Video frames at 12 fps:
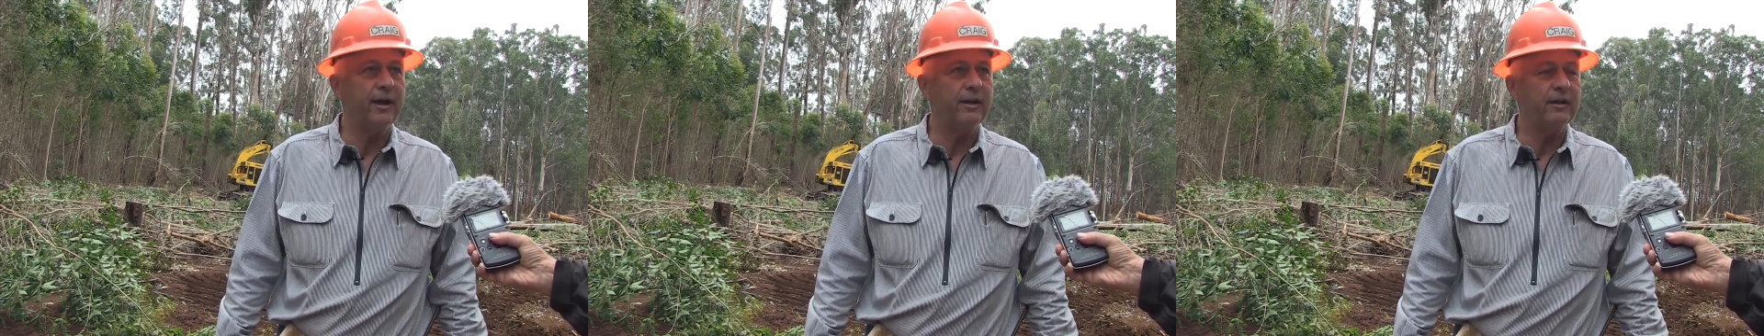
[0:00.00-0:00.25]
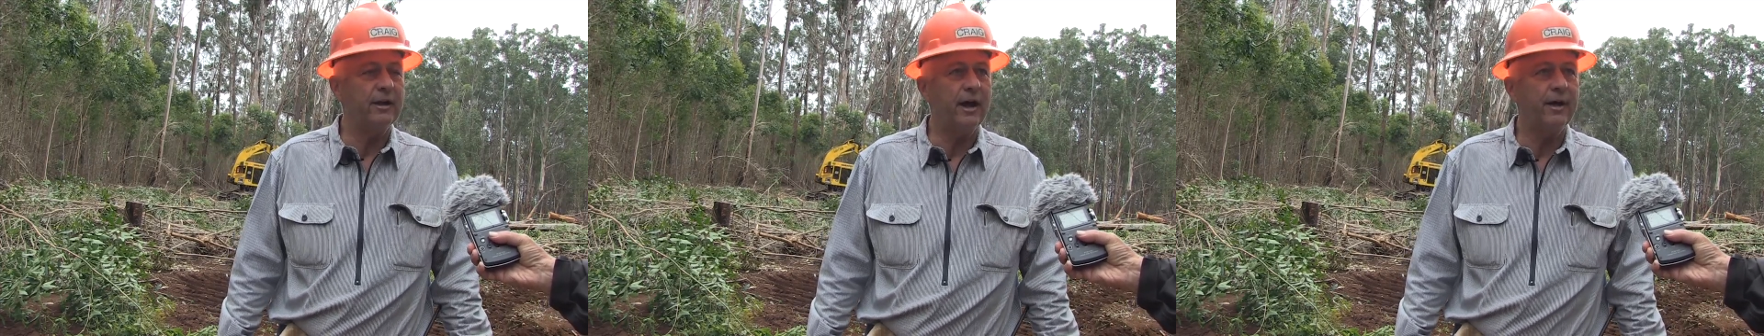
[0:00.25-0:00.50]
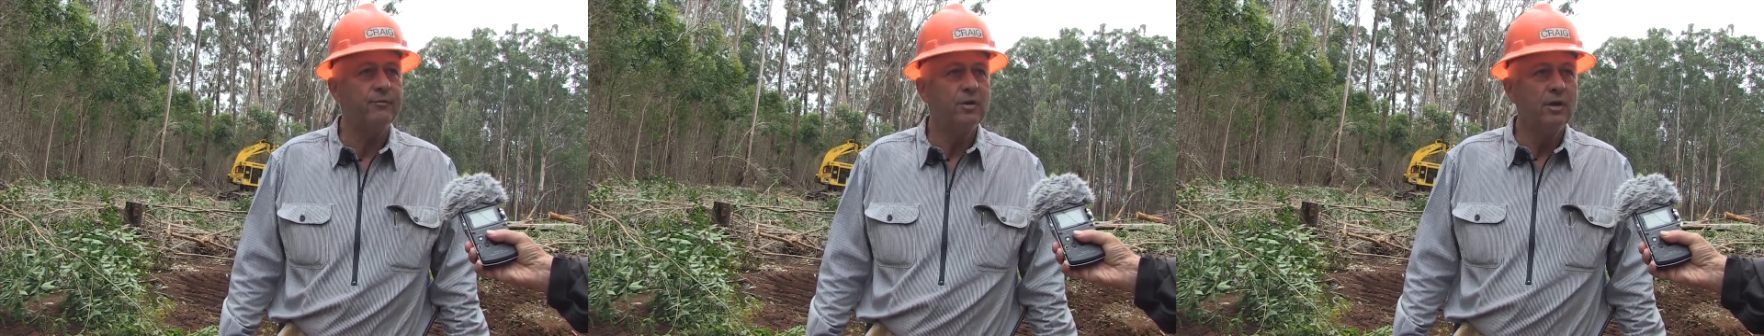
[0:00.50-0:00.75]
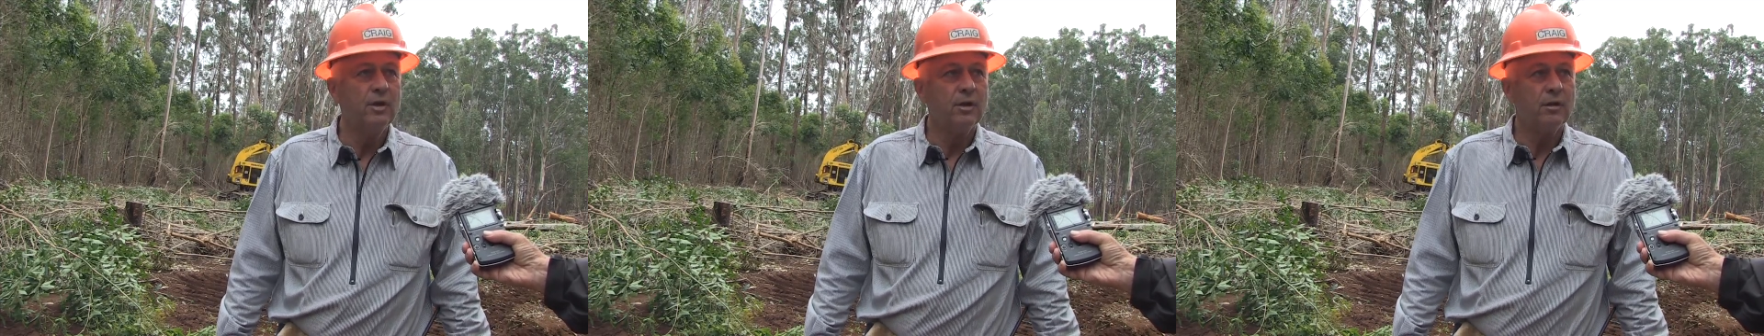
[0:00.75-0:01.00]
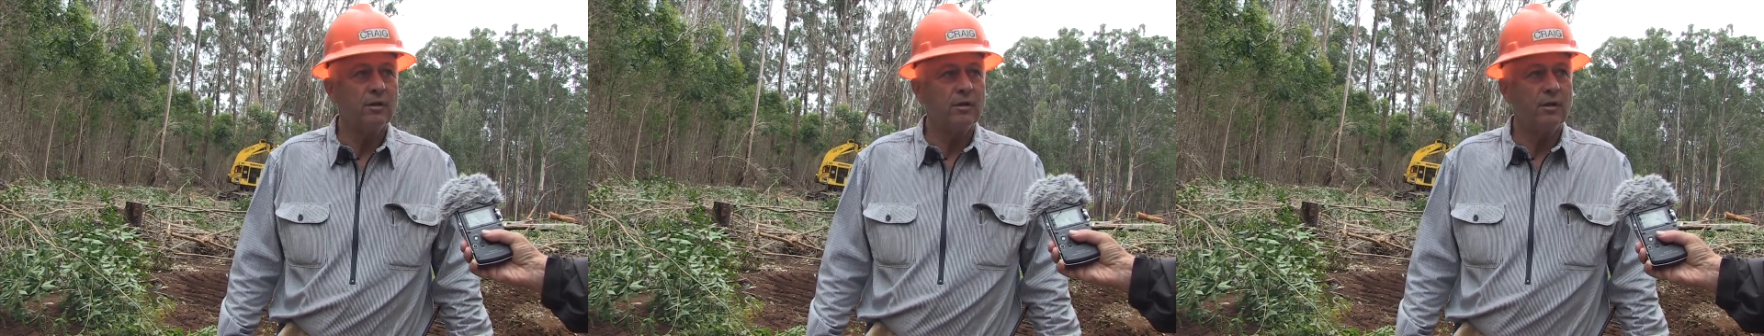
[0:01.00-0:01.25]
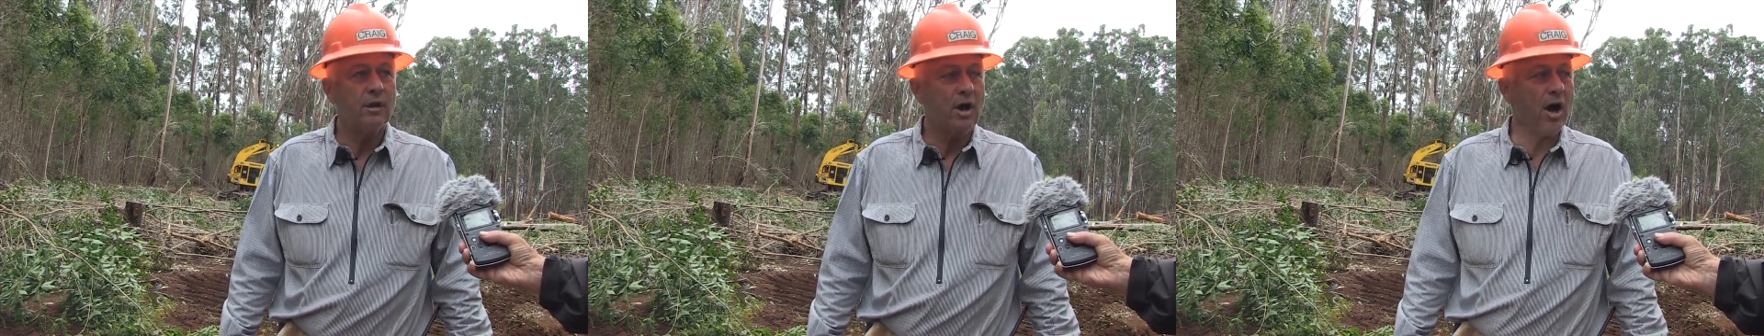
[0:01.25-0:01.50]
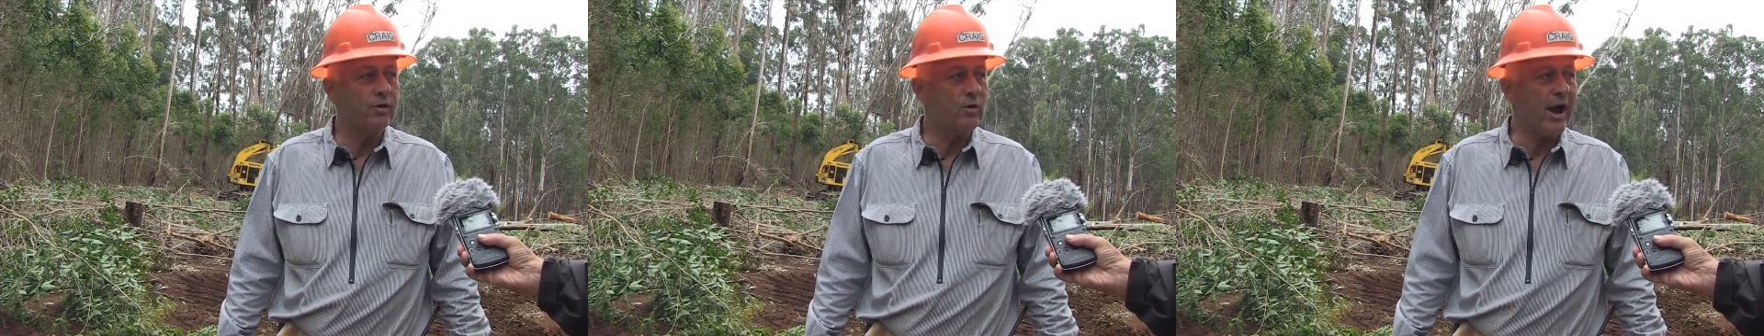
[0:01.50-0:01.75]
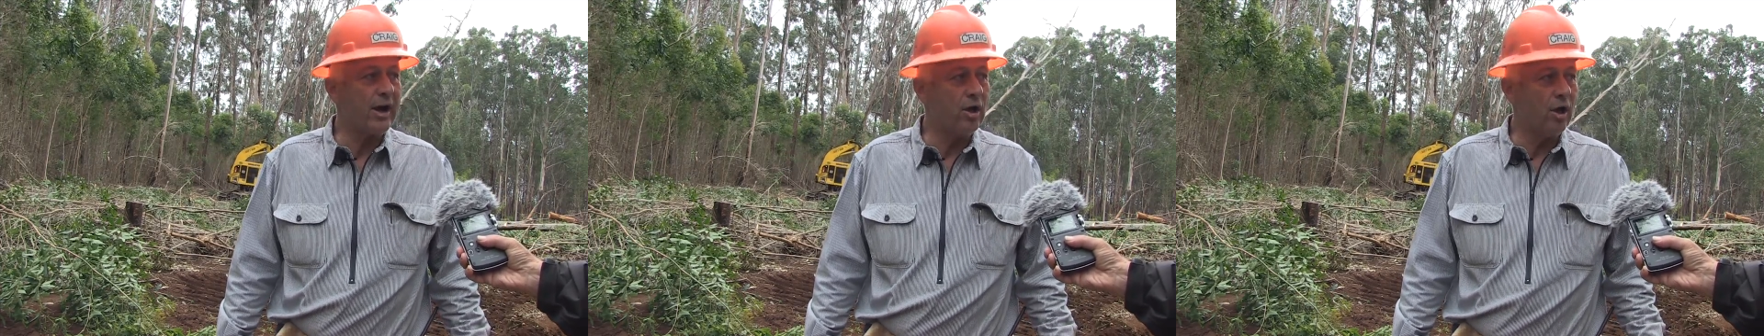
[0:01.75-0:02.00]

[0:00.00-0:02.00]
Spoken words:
And the contract